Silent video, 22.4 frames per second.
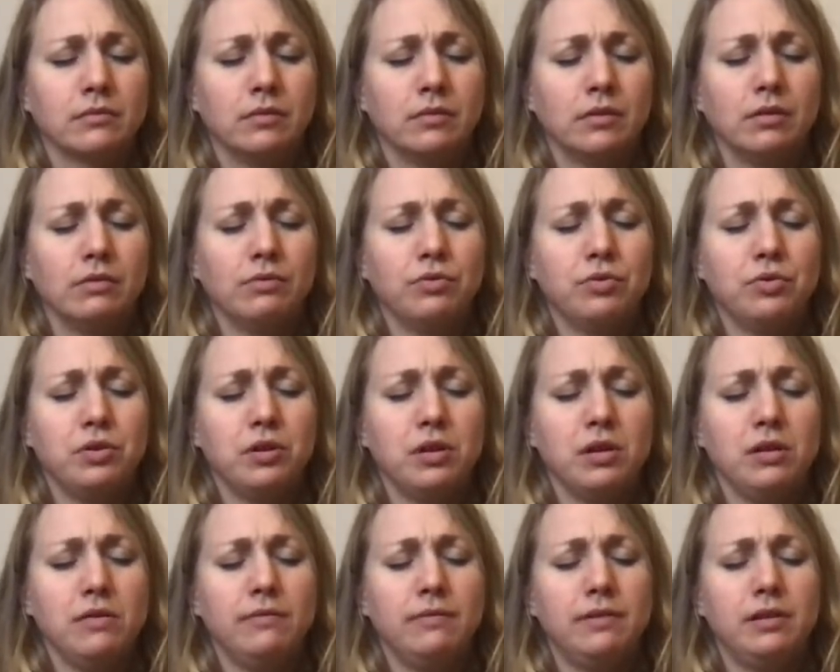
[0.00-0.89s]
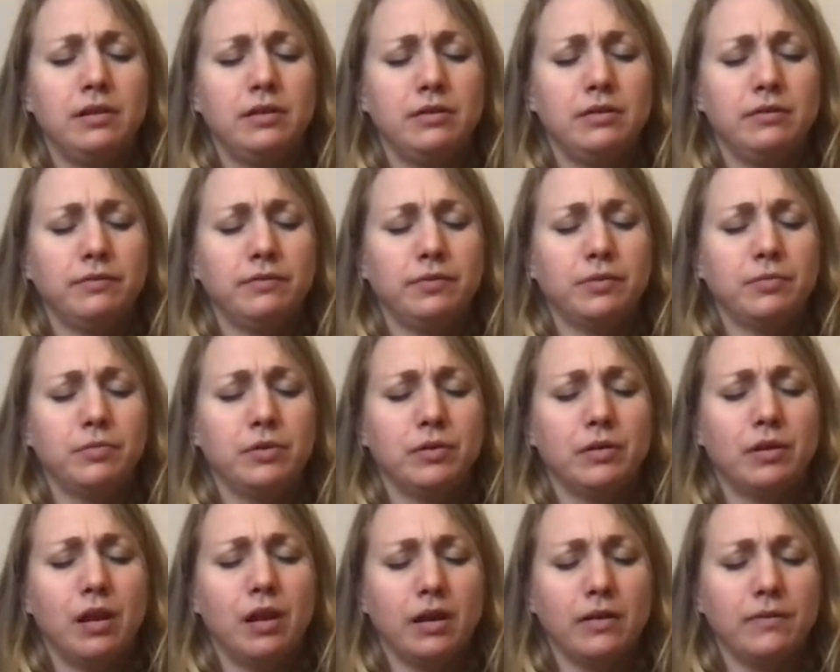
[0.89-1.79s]
all that you've learned from your
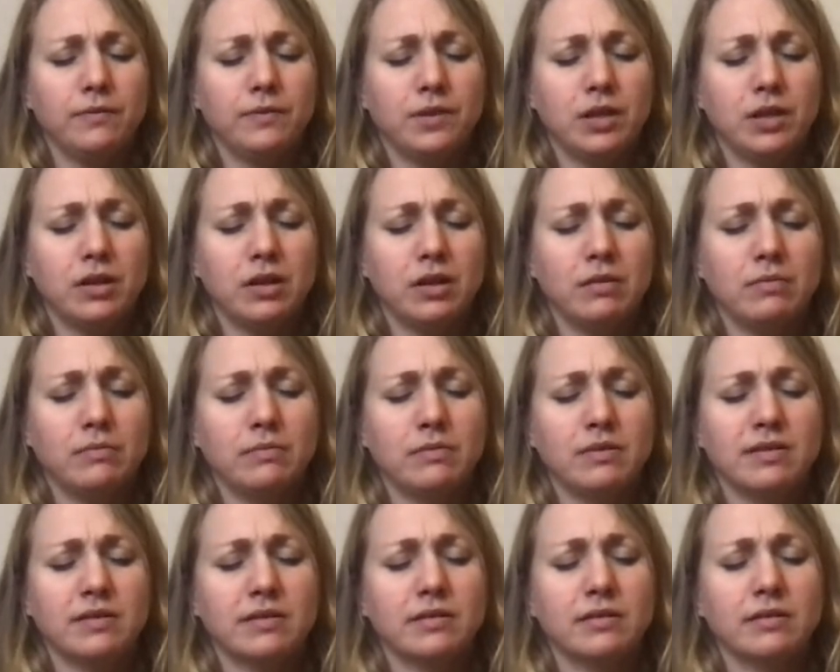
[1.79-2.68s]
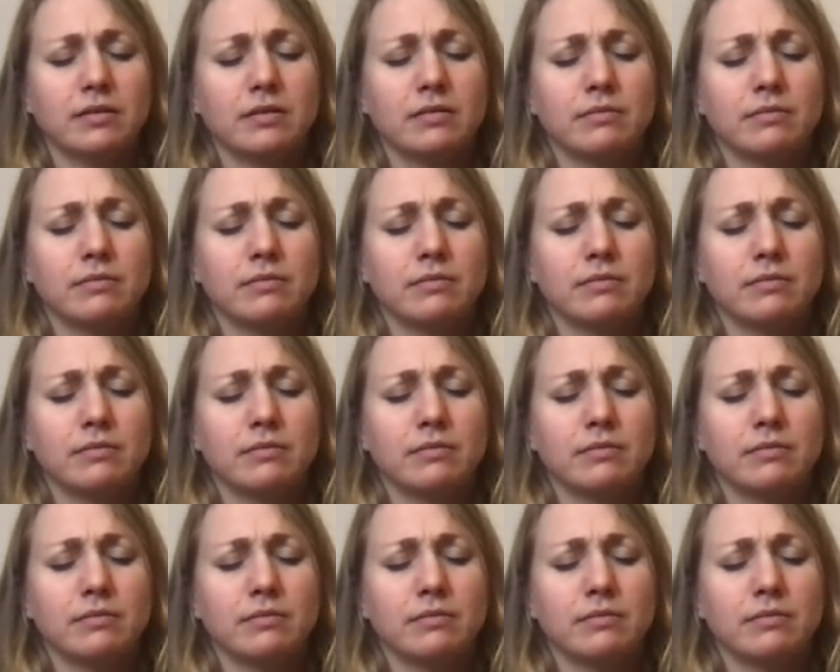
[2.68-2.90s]
lifetimes,